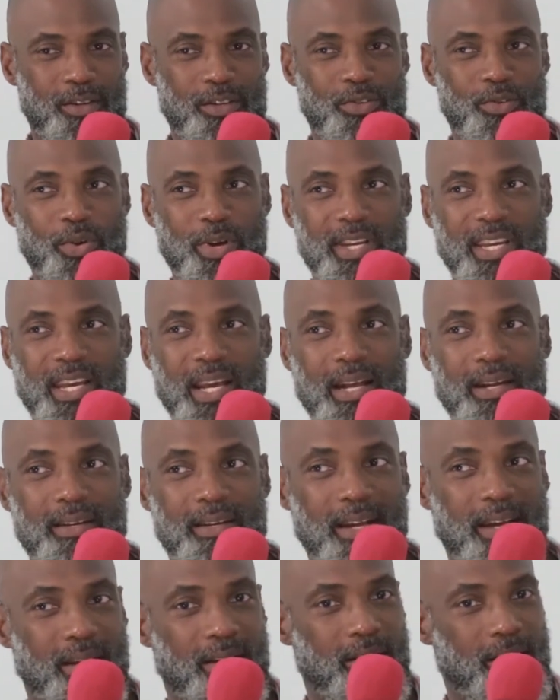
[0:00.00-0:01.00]
so it can
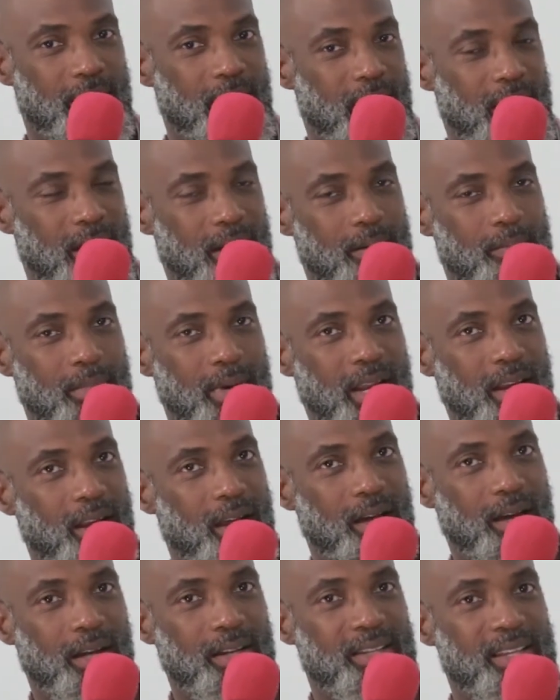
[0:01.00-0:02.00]
take a
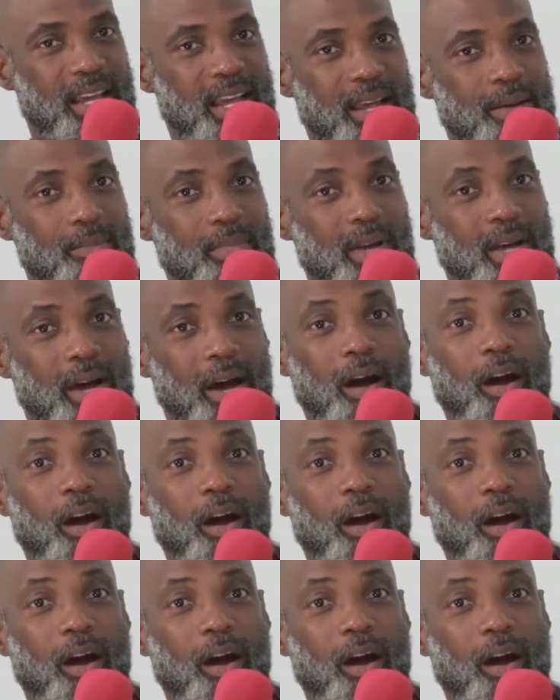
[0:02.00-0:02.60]
longer time,